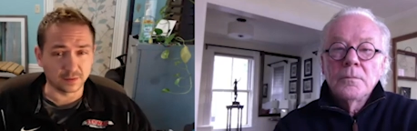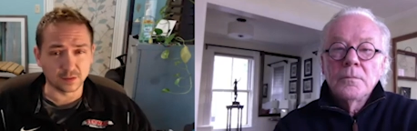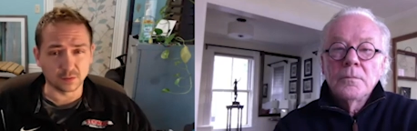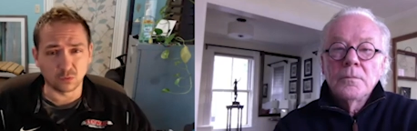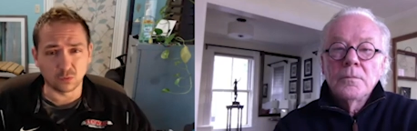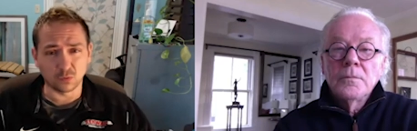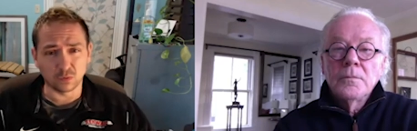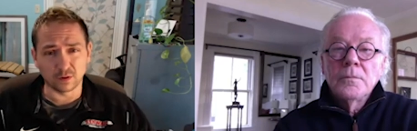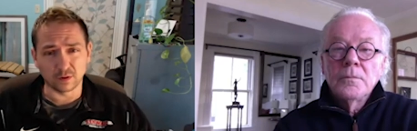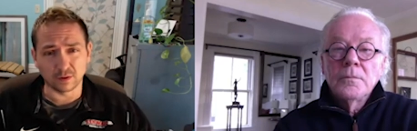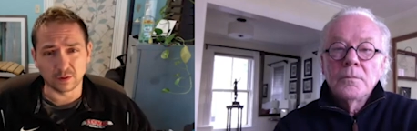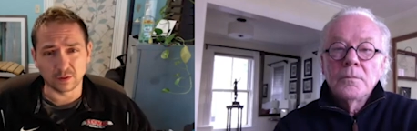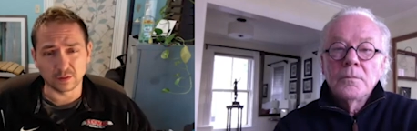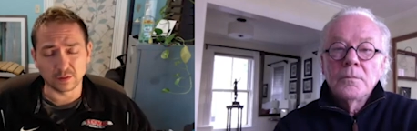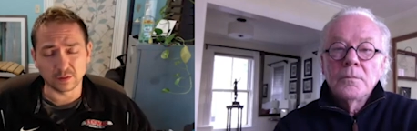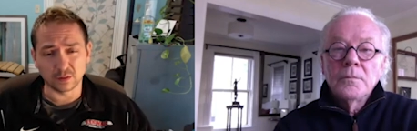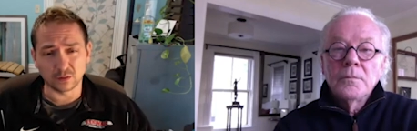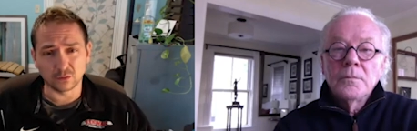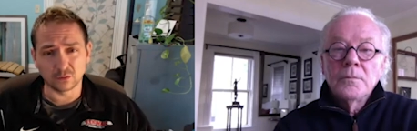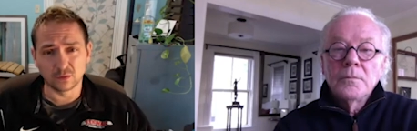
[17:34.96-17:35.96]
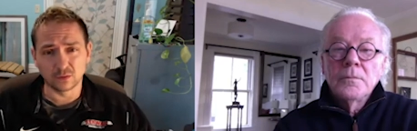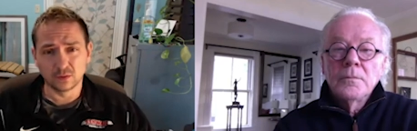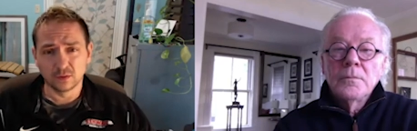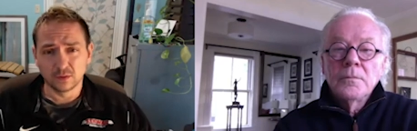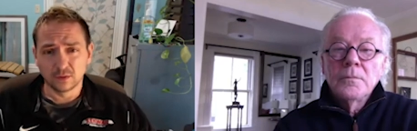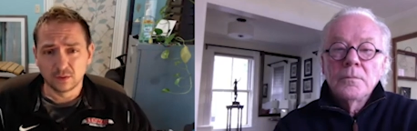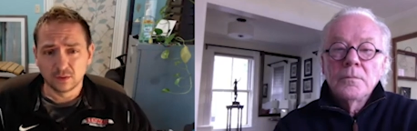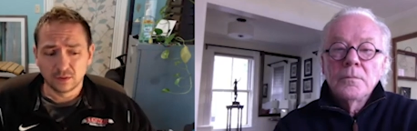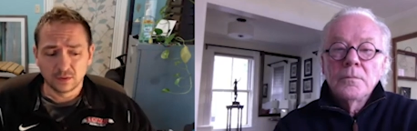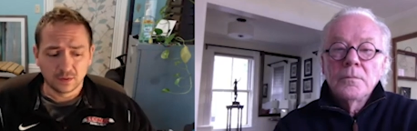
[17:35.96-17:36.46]
Speaker 1: supported it. So
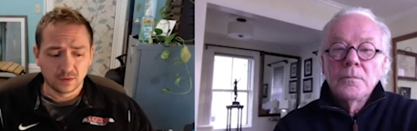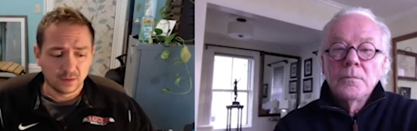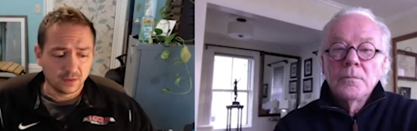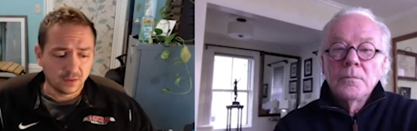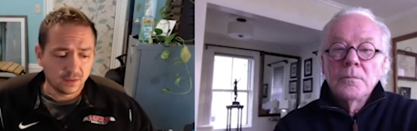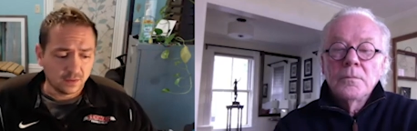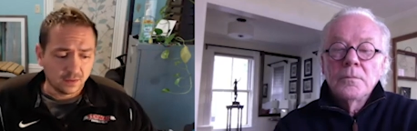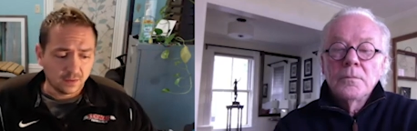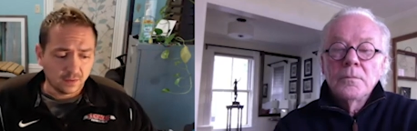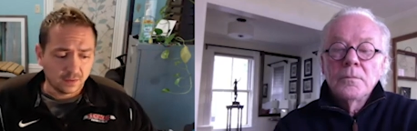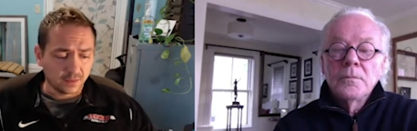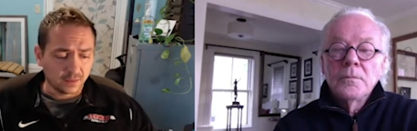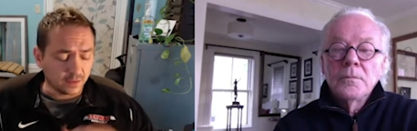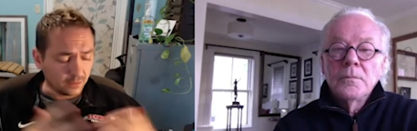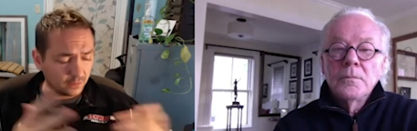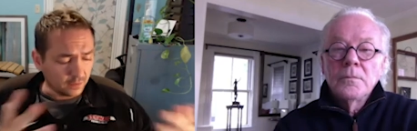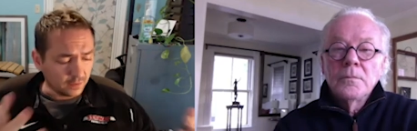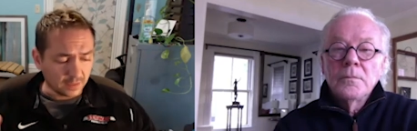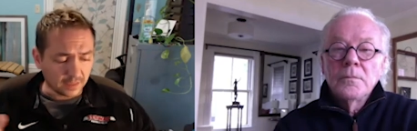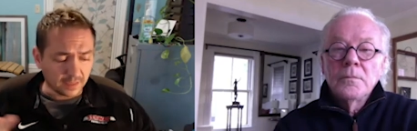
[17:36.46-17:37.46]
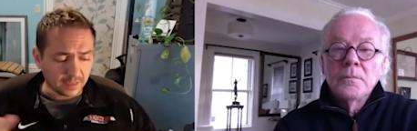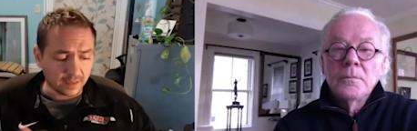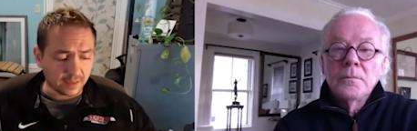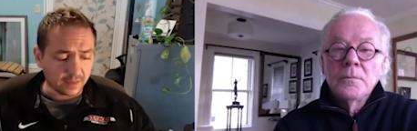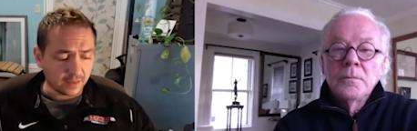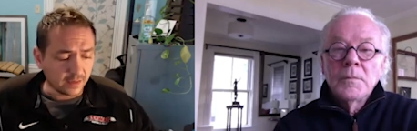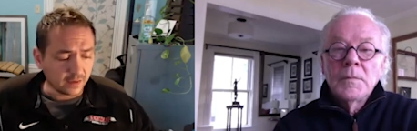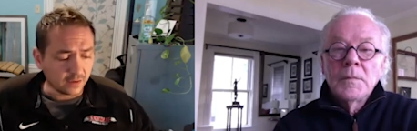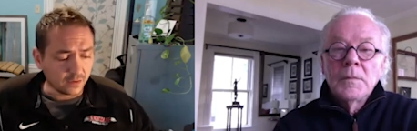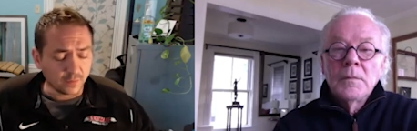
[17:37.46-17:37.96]
you know,
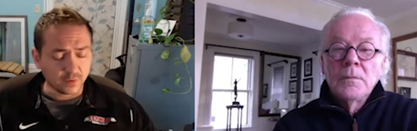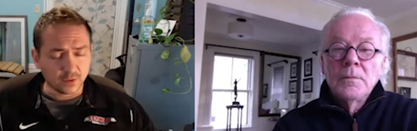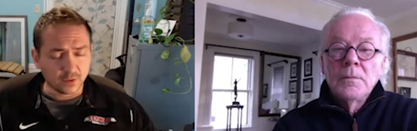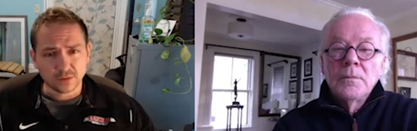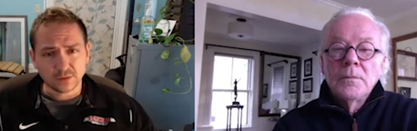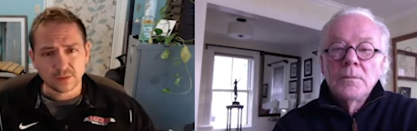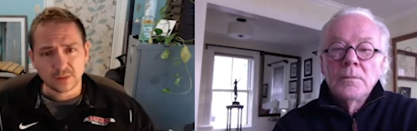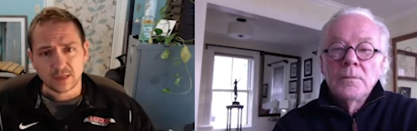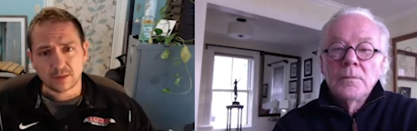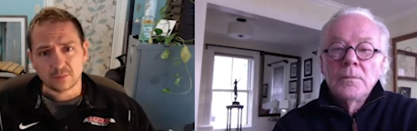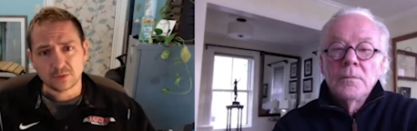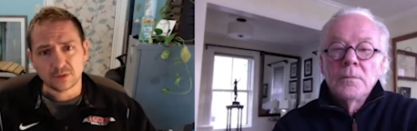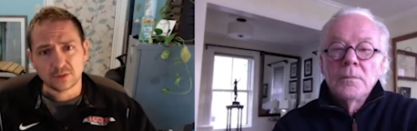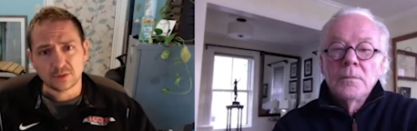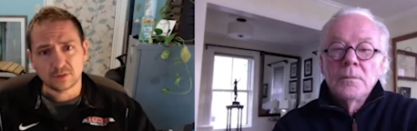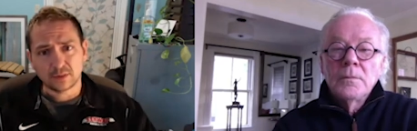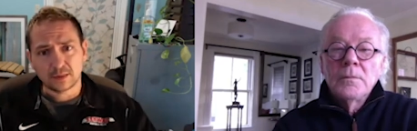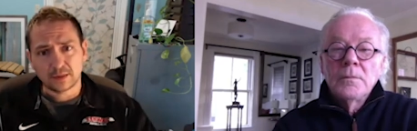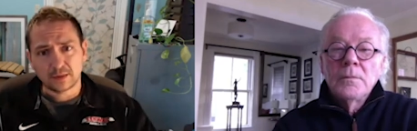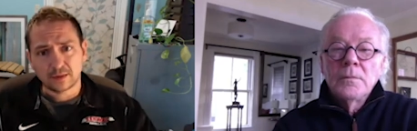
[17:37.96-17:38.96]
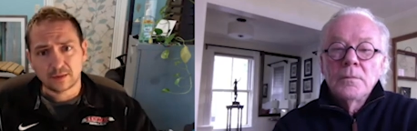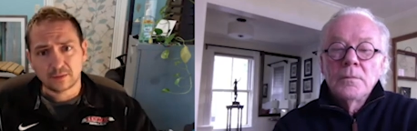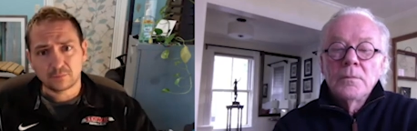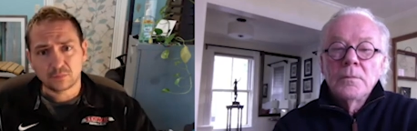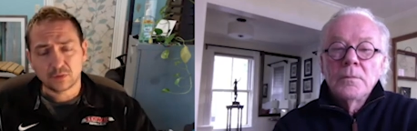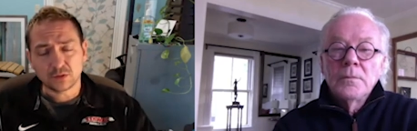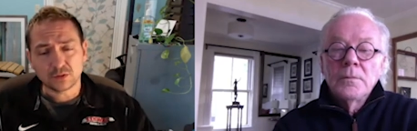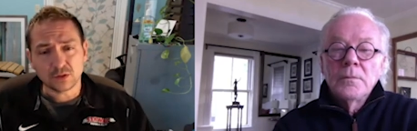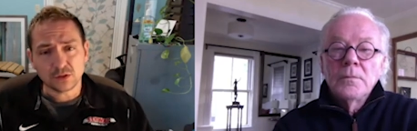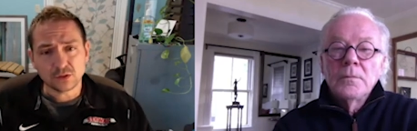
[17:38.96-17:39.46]
again, incremental steps.
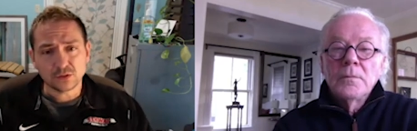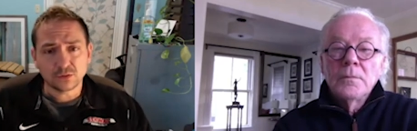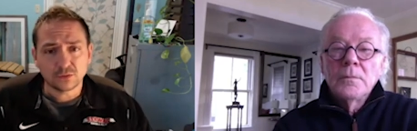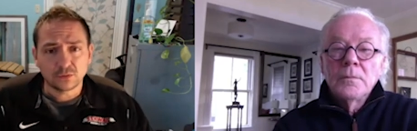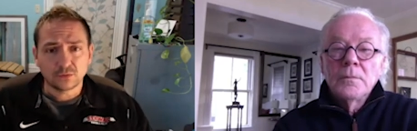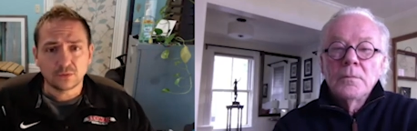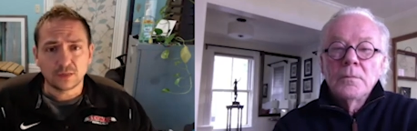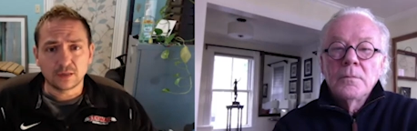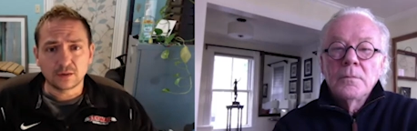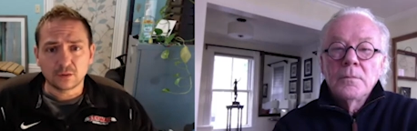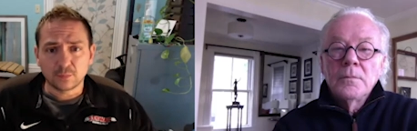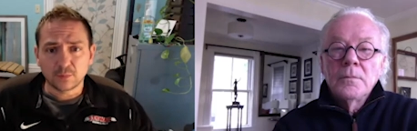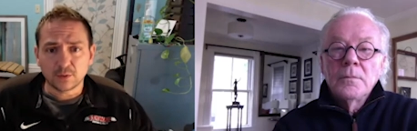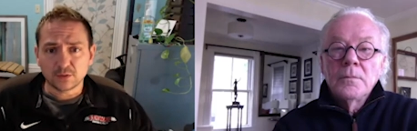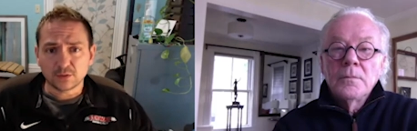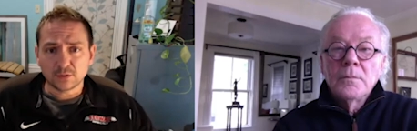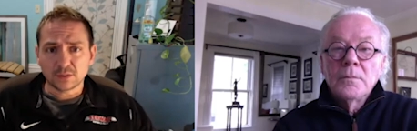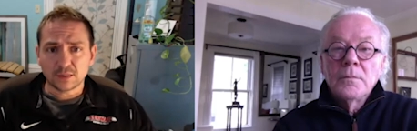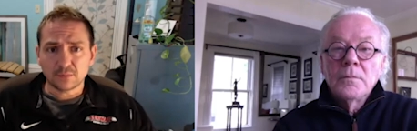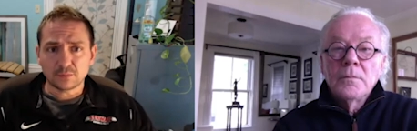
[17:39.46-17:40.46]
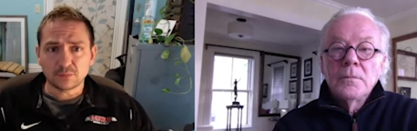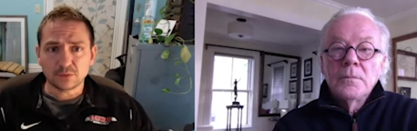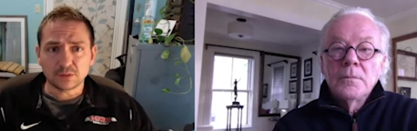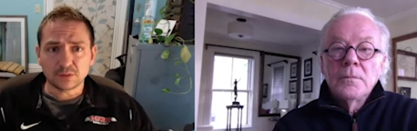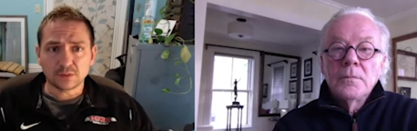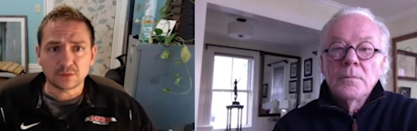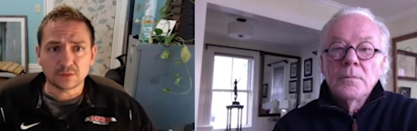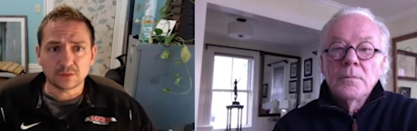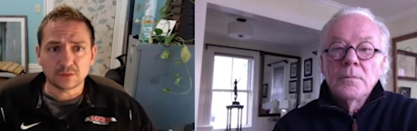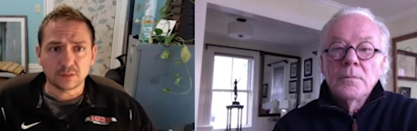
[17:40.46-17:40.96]
Um, there's also incremental
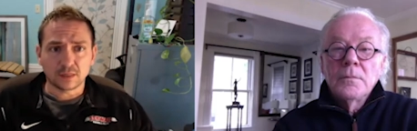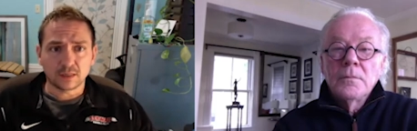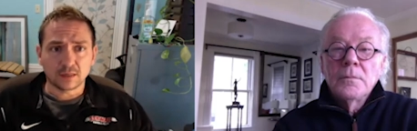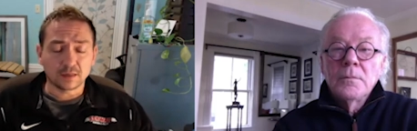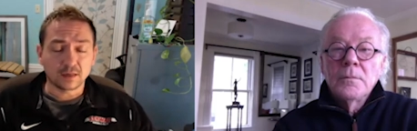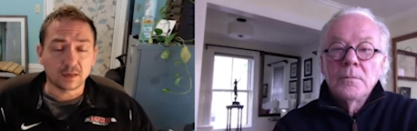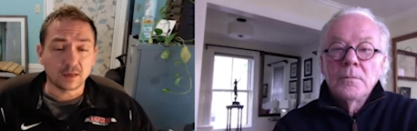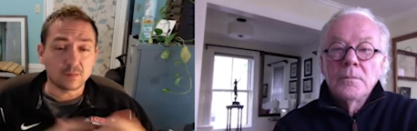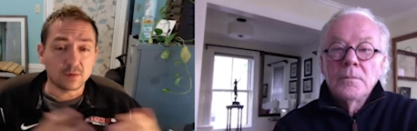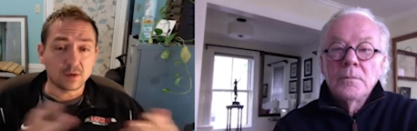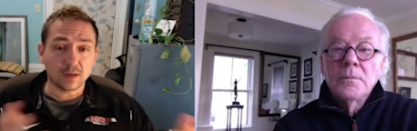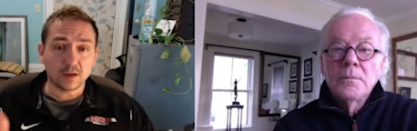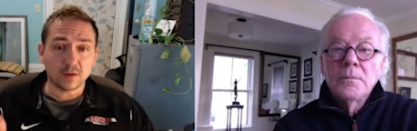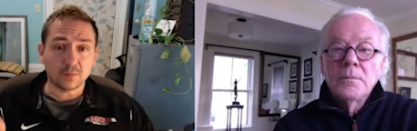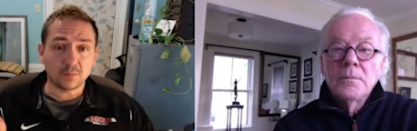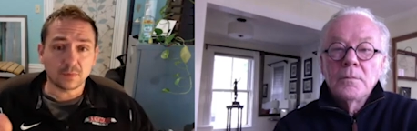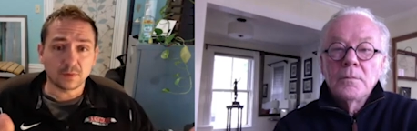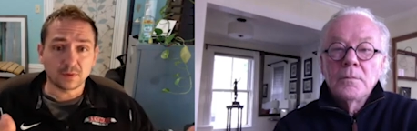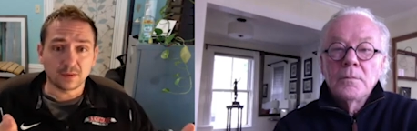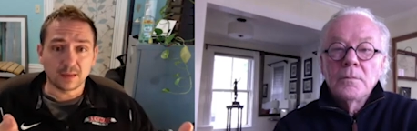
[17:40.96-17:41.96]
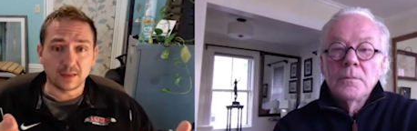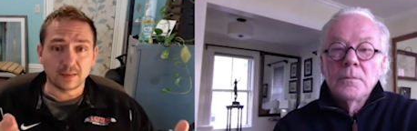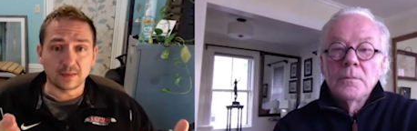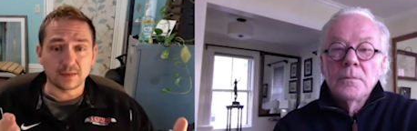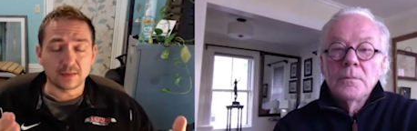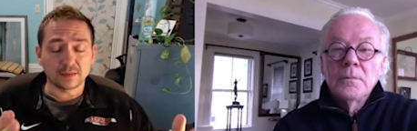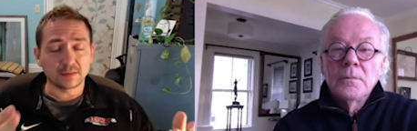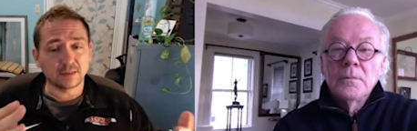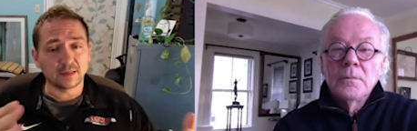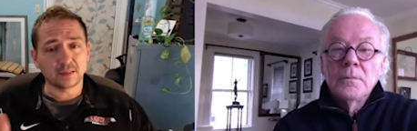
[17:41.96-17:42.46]
steps uh, coming up at
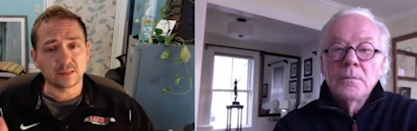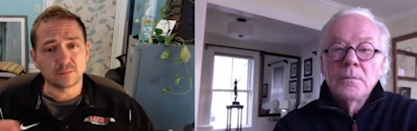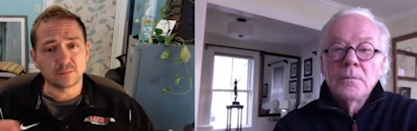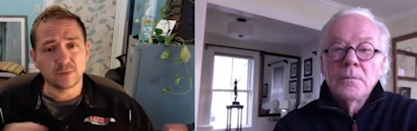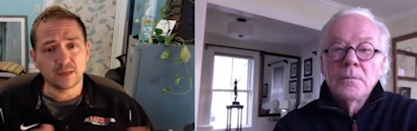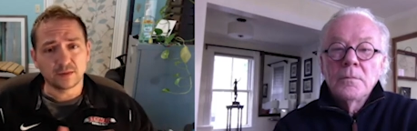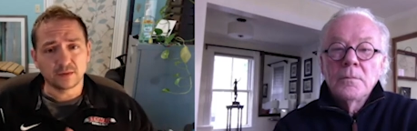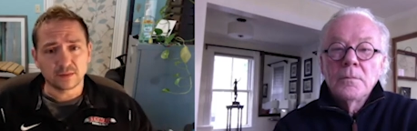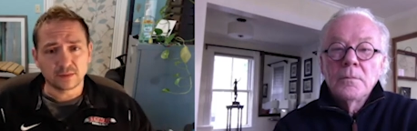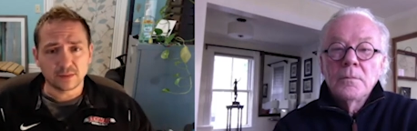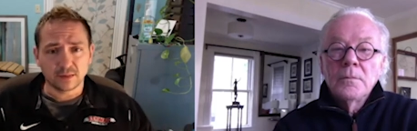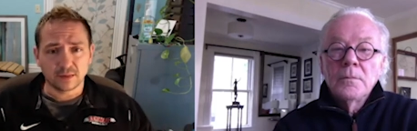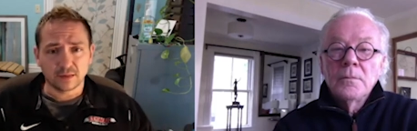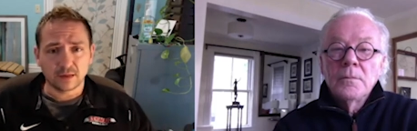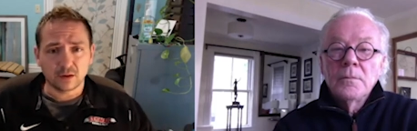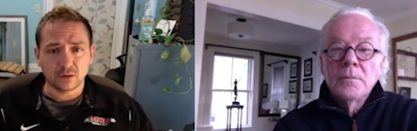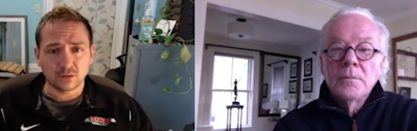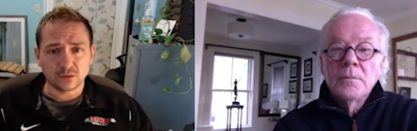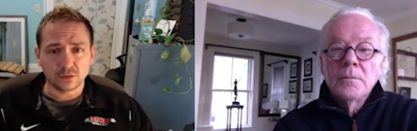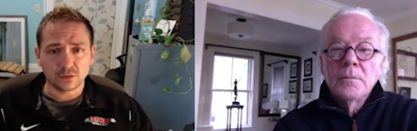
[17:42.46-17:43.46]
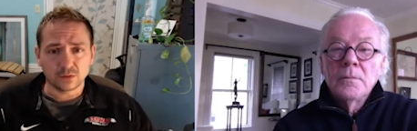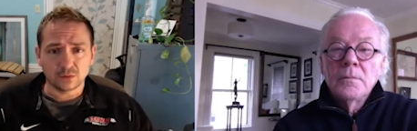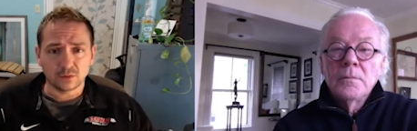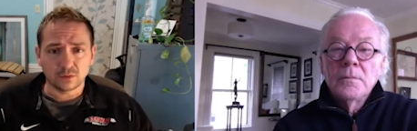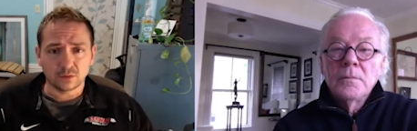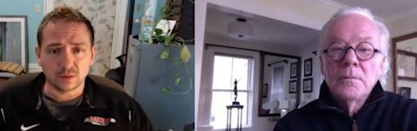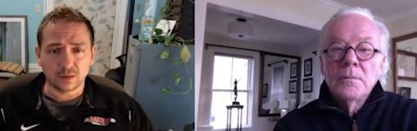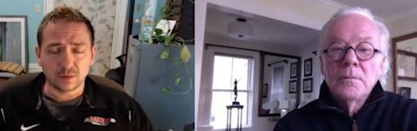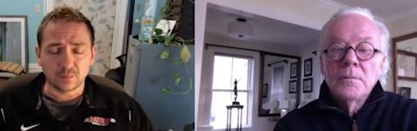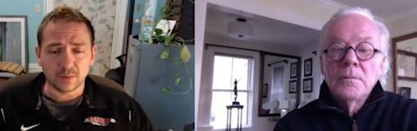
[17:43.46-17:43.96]
this next meeting of the city council. I'm